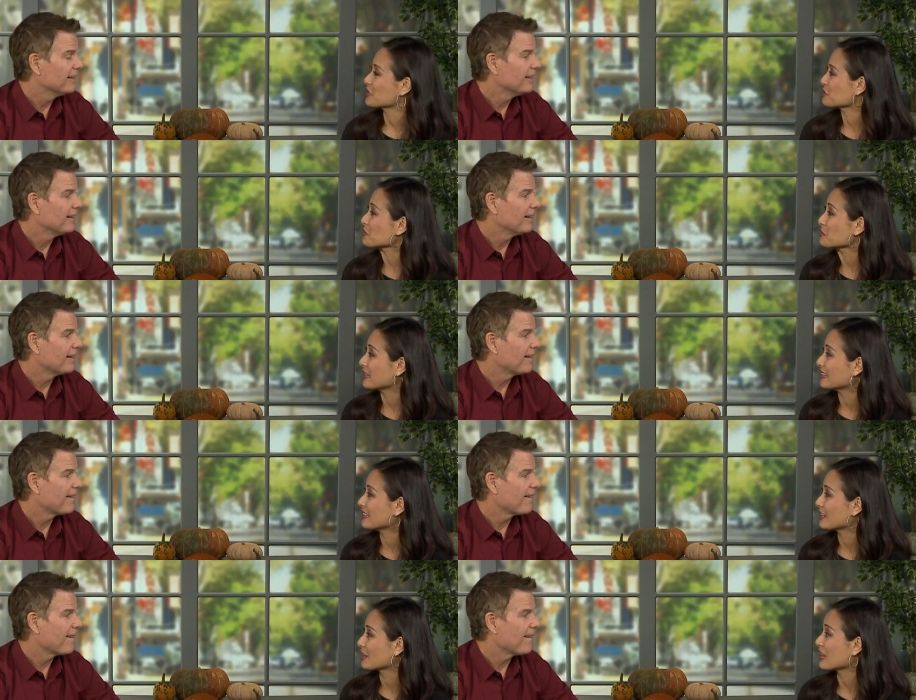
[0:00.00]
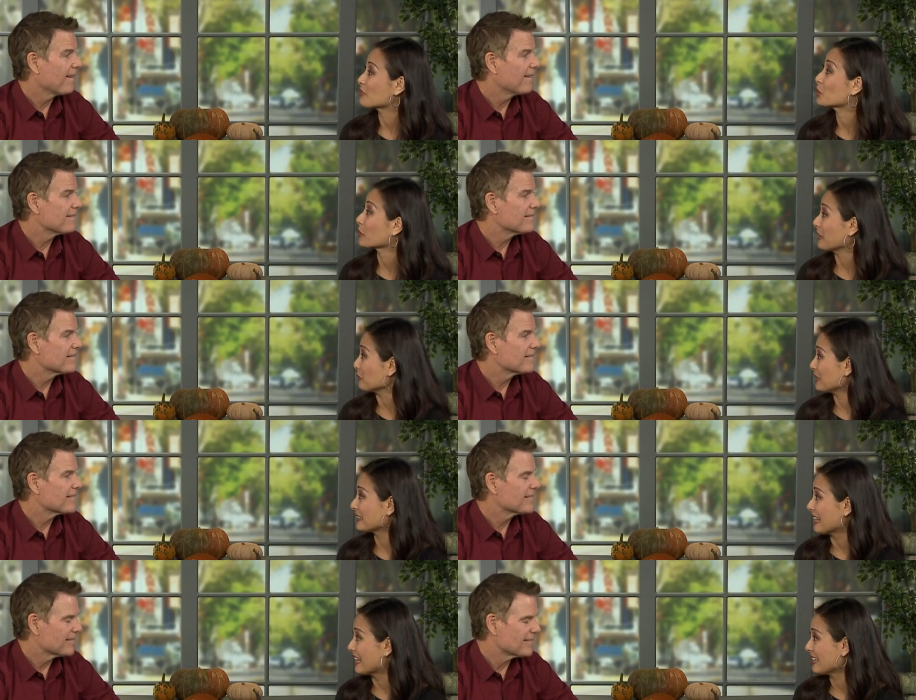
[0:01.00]
Speaker 1: Thanks for being here here. Have a great
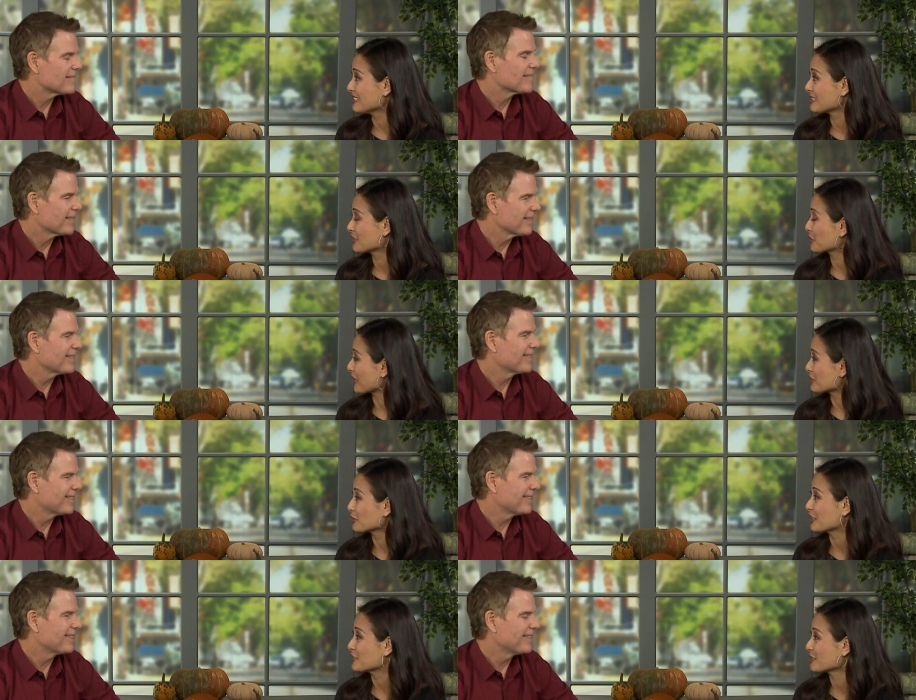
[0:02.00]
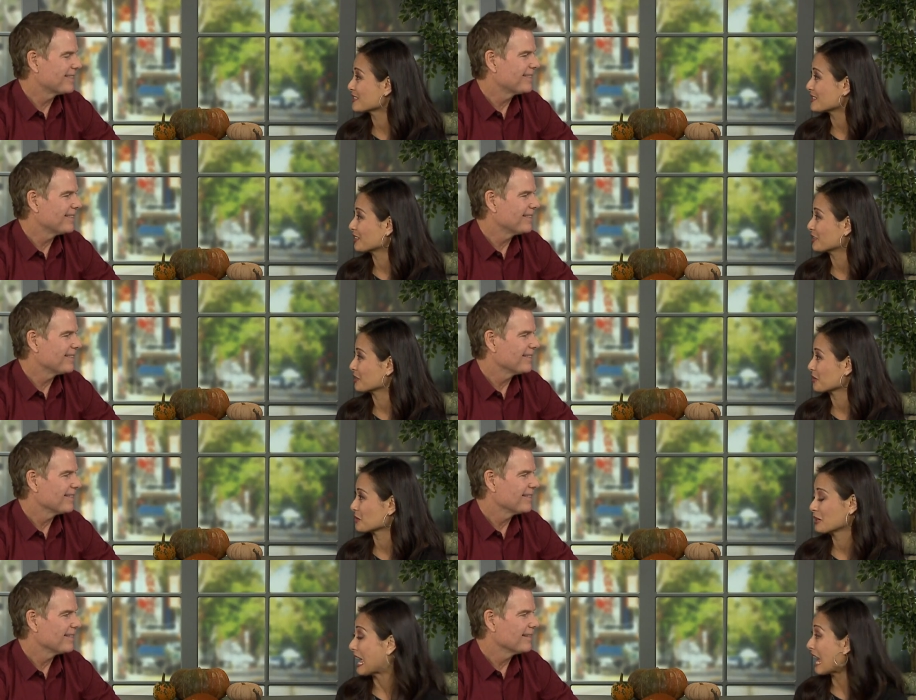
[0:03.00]
weekend. Congratulations on
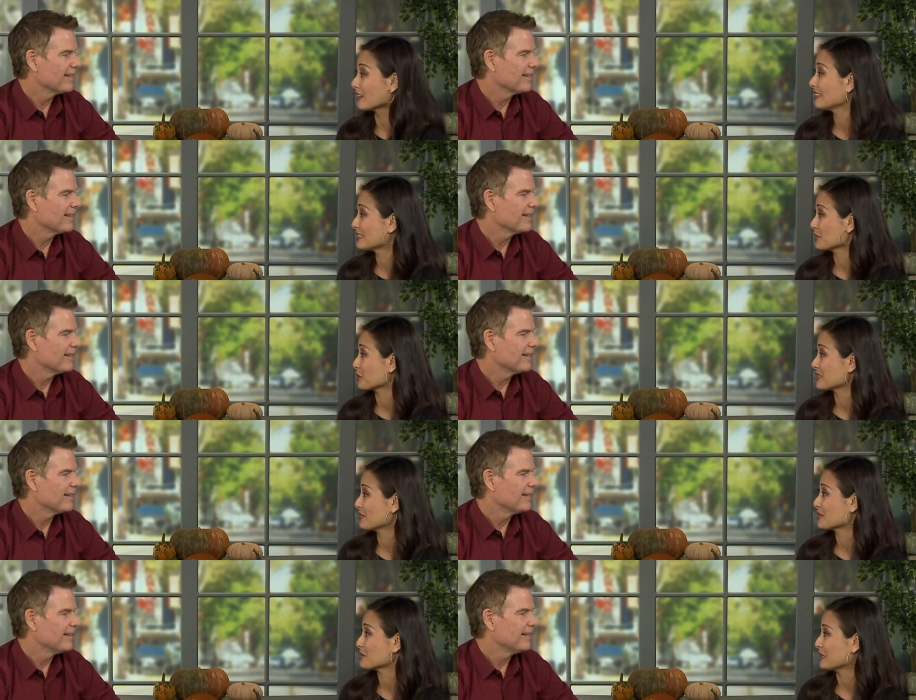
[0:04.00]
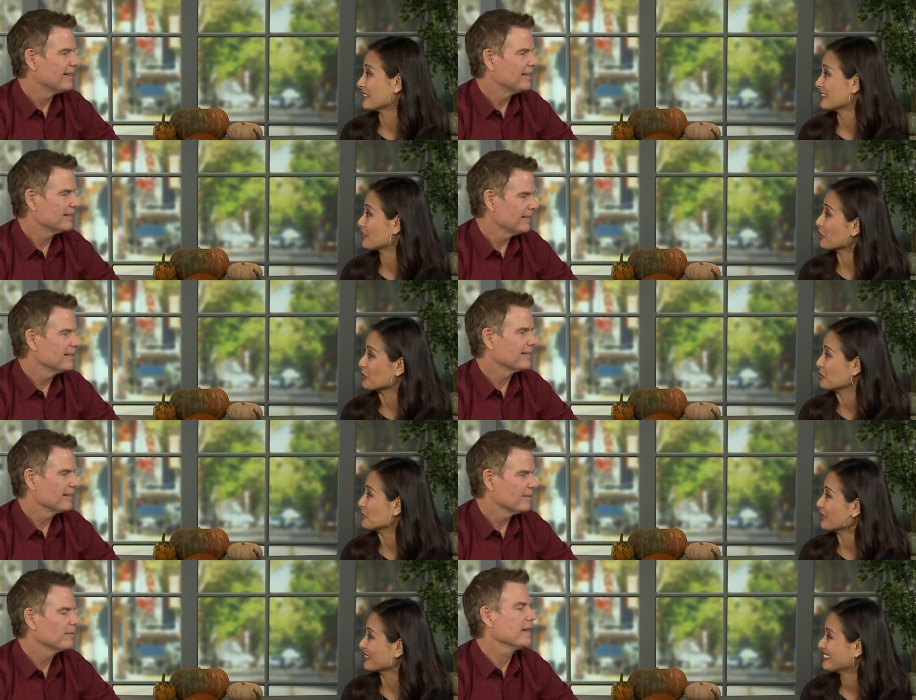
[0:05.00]
your accolades that you're receiving this weekend and on the
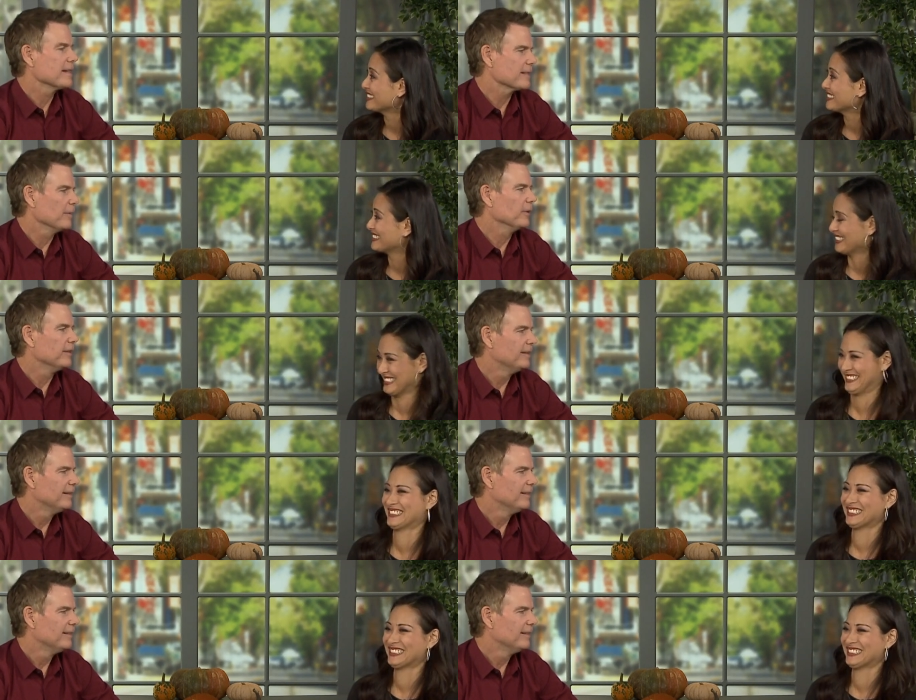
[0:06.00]
new book.
Speaker 2: Thanks, Aubrey.